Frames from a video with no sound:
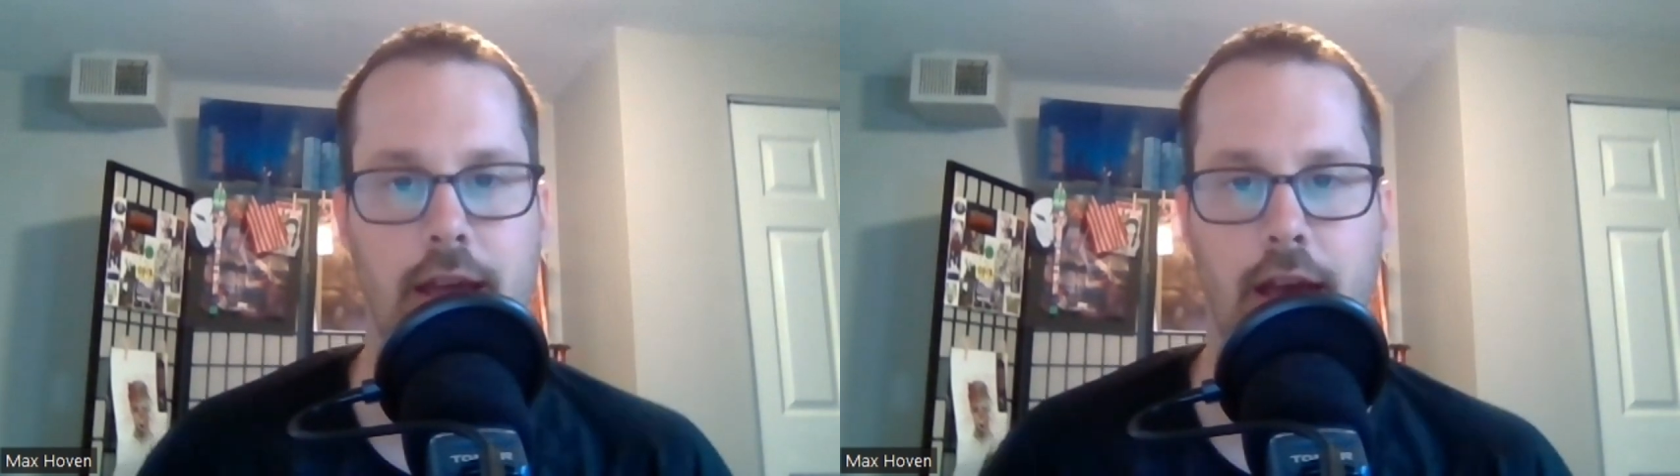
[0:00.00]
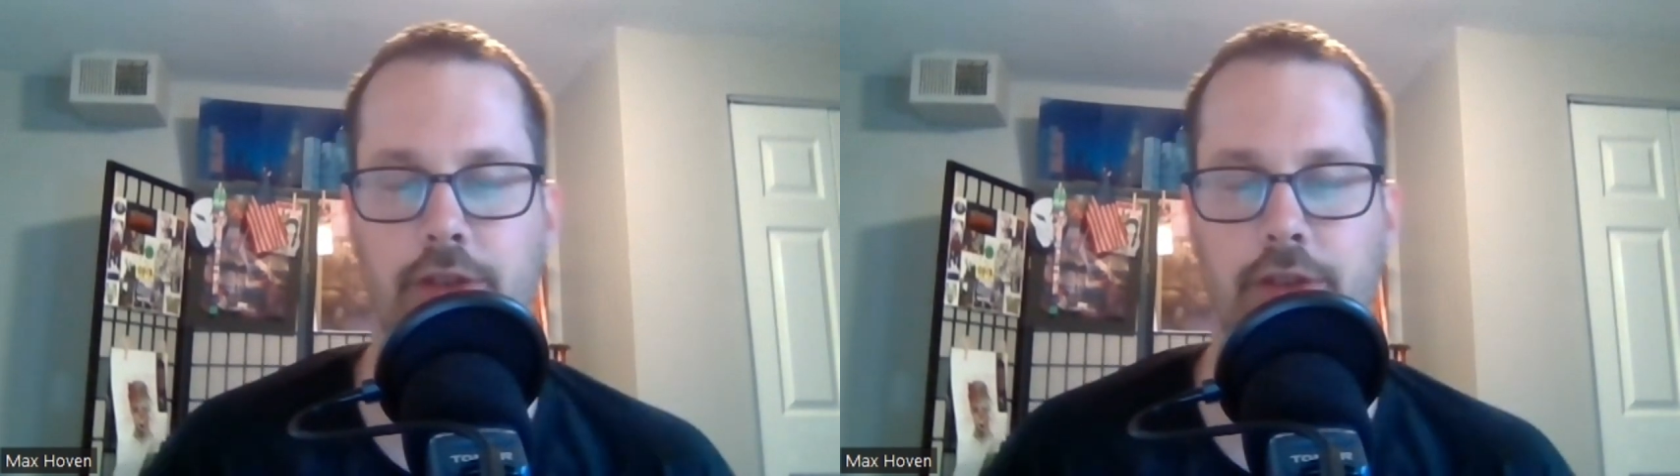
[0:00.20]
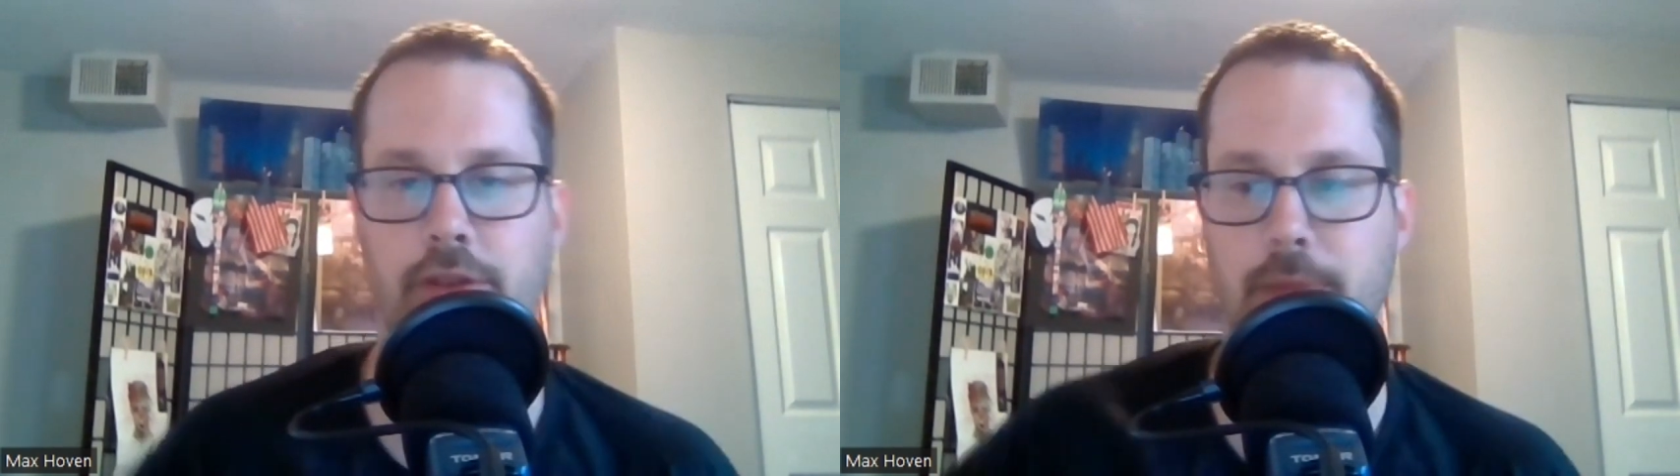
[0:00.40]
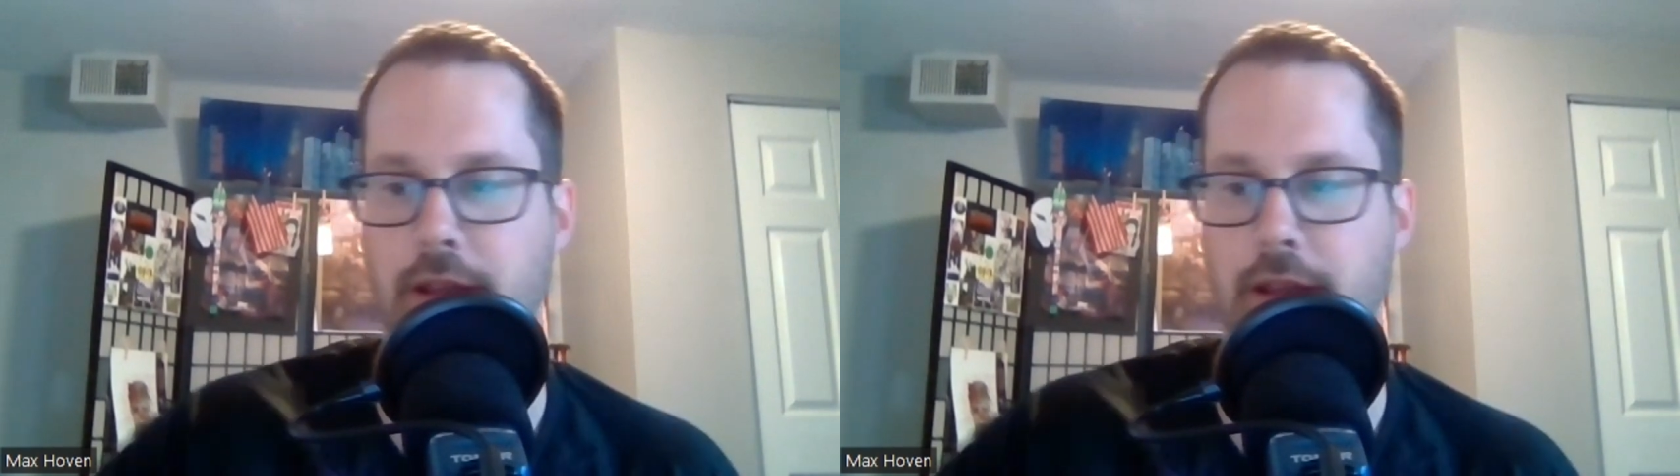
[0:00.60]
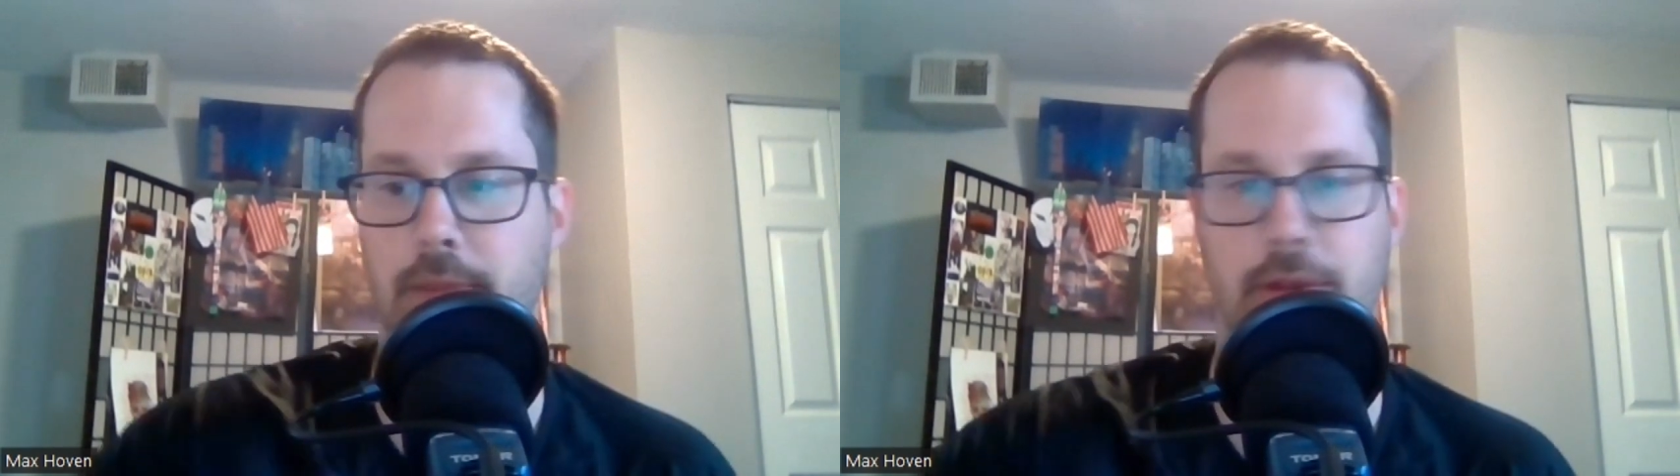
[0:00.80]
actually
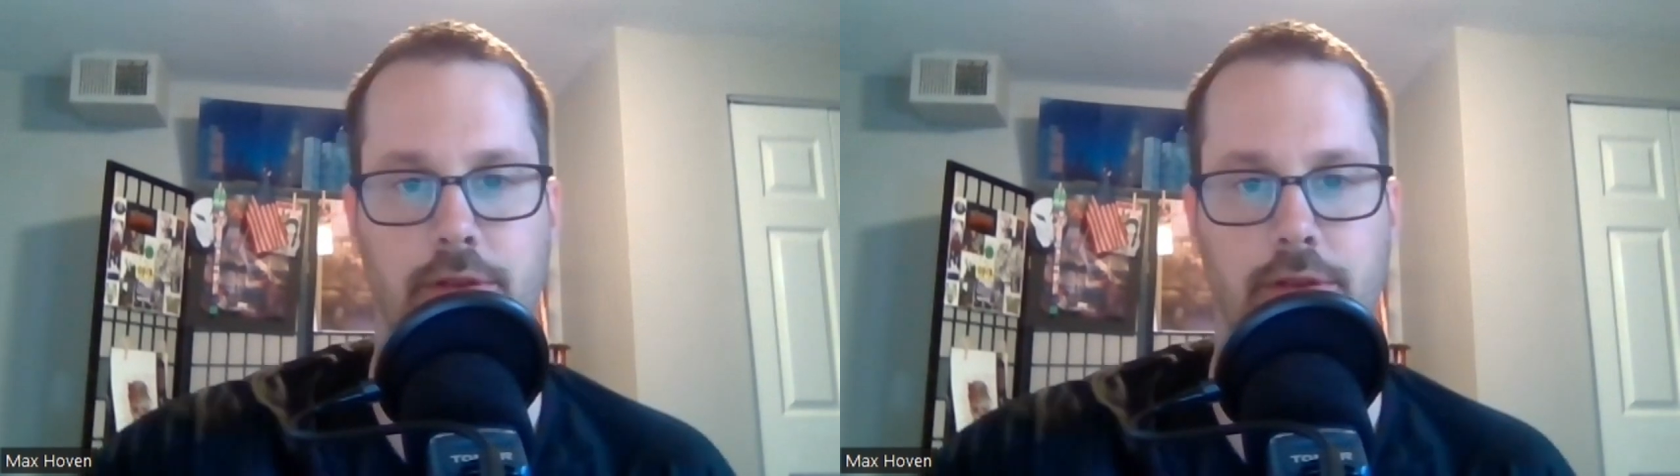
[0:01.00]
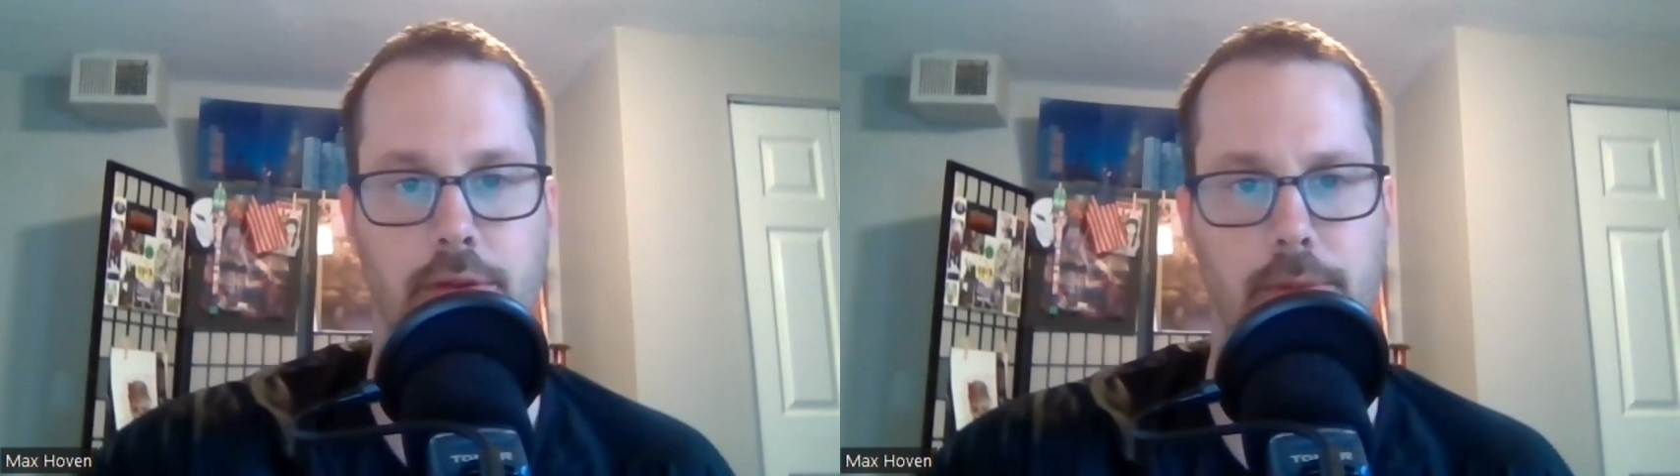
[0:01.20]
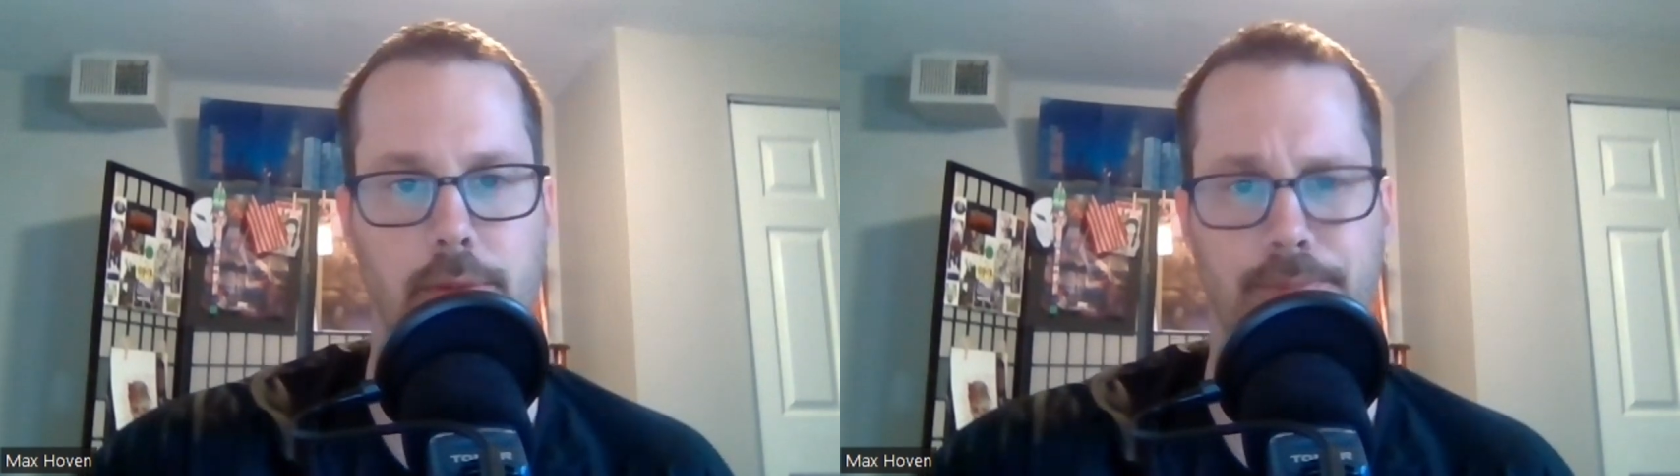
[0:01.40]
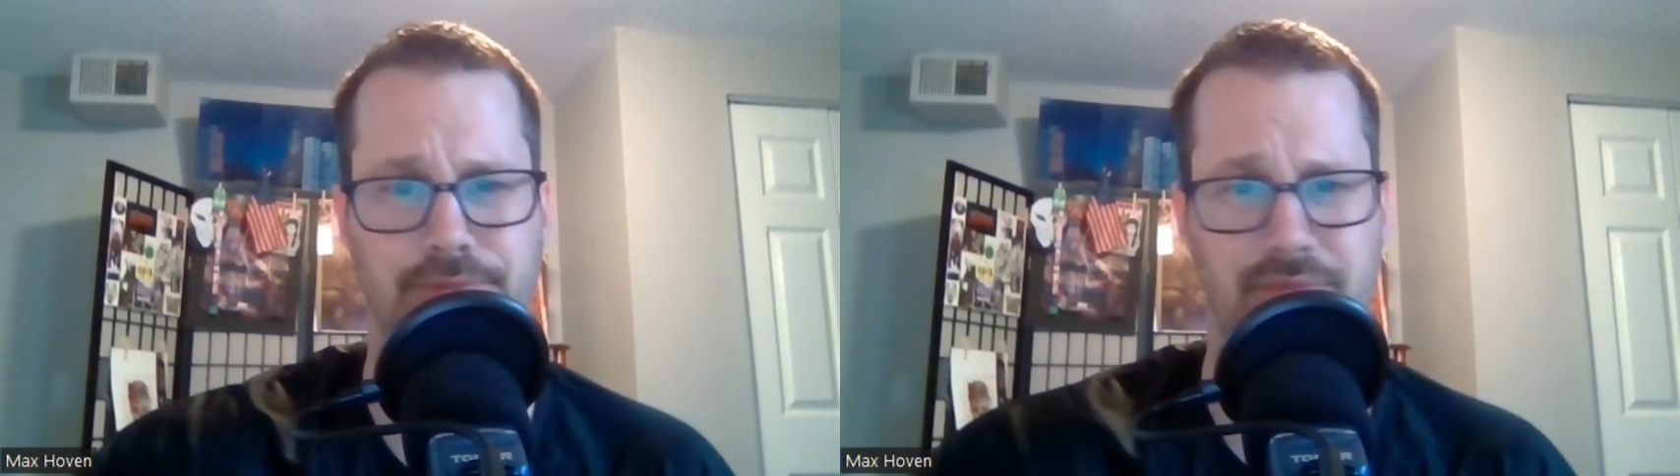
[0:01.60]
make them into